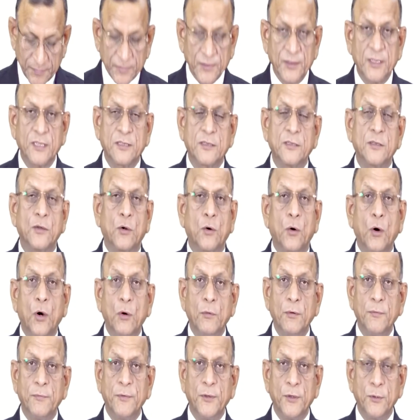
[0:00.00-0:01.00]
This is the
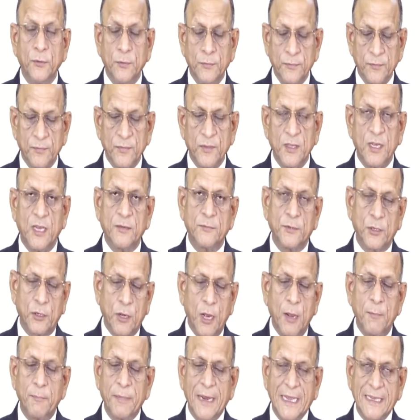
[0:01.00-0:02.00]
overview of the
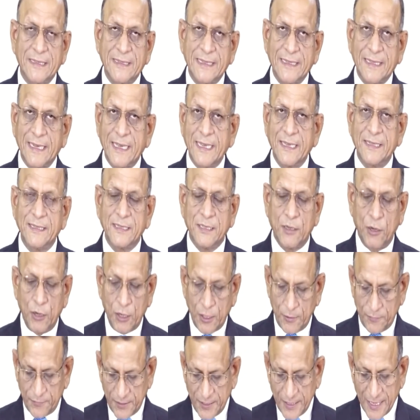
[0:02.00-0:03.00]
complexities
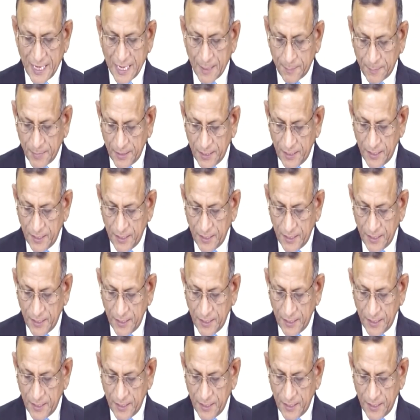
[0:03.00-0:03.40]
of ERP